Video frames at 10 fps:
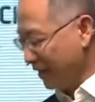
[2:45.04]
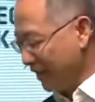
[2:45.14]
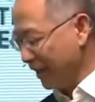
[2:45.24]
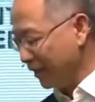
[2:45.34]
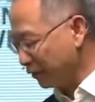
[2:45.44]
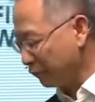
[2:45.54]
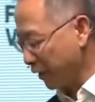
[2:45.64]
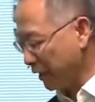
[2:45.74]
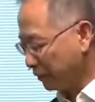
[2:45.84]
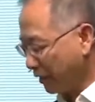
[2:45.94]

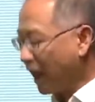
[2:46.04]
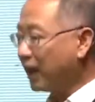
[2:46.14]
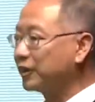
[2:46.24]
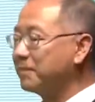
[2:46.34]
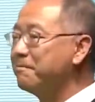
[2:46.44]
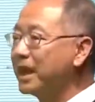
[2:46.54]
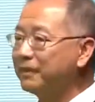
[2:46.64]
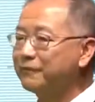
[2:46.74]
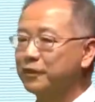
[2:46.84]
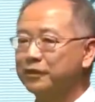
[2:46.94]
illustrates how the
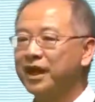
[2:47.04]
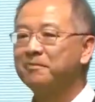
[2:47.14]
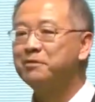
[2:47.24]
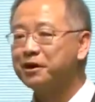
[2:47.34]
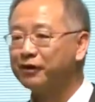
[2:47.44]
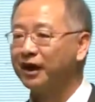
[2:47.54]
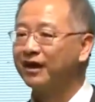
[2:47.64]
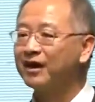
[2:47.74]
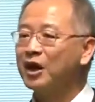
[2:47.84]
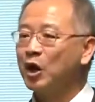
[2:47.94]
metaverse can mirror
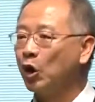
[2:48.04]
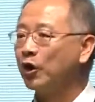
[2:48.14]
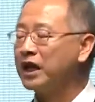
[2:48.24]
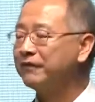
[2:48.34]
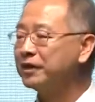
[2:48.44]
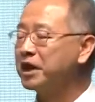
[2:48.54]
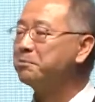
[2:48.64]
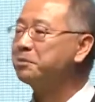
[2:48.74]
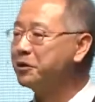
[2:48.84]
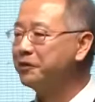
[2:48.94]
or even
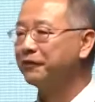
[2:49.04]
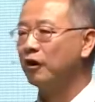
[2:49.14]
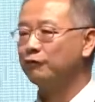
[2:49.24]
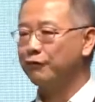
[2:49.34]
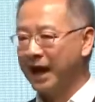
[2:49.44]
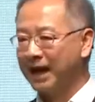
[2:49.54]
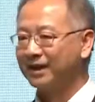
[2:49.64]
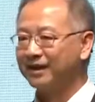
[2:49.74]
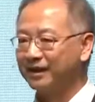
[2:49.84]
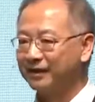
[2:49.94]
improve on
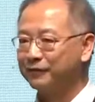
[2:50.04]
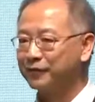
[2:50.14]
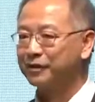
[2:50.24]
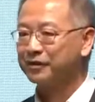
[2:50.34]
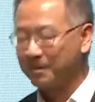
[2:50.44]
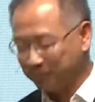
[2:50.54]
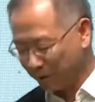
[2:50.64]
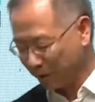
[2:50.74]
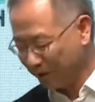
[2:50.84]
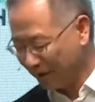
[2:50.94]
reality. For
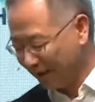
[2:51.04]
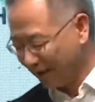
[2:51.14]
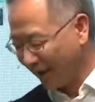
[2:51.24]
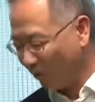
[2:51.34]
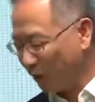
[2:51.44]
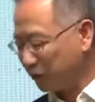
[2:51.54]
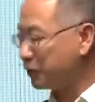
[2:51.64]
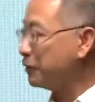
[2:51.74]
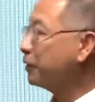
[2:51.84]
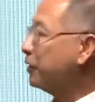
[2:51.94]
example, what
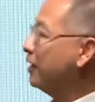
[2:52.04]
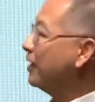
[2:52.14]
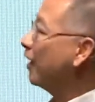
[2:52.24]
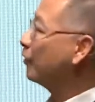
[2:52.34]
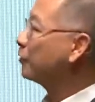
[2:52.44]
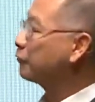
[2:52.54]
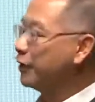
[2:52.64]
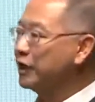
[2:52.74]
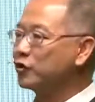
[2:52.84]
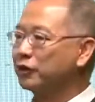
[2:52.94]
you see on
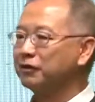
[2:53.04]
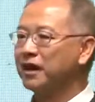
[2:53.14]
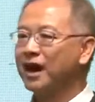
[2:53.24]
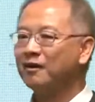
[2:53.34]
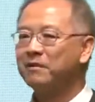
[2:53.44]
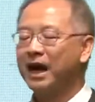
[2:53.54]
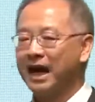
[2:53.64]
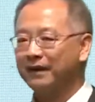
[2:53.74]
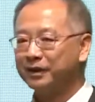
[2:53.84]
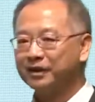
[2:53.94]
screen just now, my
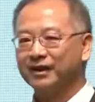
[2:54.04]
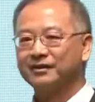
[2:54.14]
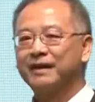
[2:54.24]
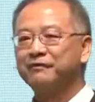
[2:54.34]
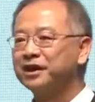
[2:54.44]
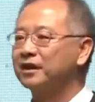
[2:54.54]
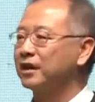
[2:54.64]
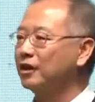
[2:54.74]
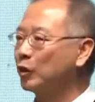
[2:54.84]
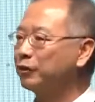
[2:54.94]
avatar
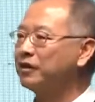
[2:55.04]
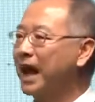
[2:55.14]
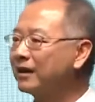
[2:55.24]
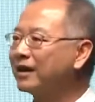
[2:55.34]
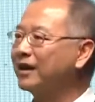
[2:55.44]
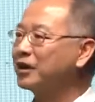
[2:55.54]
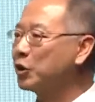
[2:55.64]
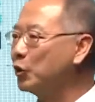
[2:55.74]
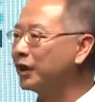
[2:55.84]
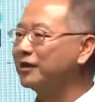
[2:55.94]
definitely looks younger and
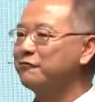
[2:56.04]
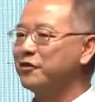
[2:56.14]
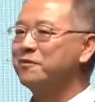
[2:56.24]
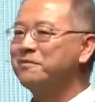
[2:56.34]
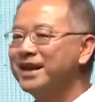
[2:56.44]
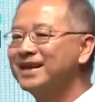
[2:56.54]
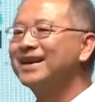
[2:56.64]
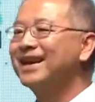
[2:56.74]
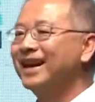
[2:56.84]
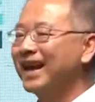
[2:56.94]
cooler than real me,
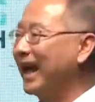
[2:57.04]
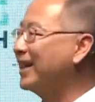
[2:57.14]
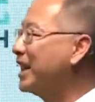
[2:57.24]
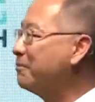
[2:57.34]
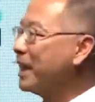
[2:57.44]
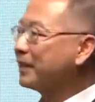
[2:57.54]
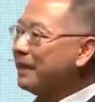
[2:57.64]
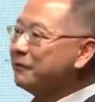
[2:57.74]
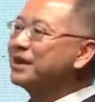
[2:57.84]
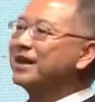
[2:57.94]
and he
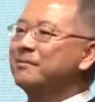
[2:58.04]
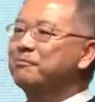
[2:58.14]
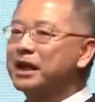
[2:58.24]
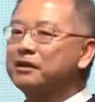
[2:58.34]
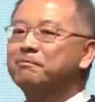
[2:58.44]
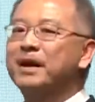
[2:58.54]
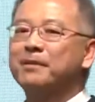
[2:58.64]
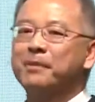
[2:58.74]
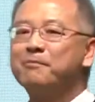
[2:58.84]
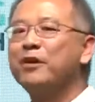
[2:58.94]
definitely plays better
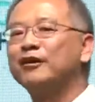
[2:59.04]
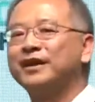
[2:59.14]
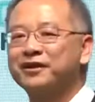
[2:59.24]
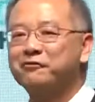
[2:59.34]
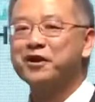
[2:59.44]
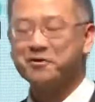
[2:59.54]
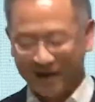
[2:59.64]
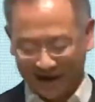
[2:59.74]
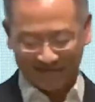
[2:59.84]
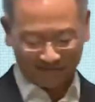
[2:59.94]
ping pong than the real me.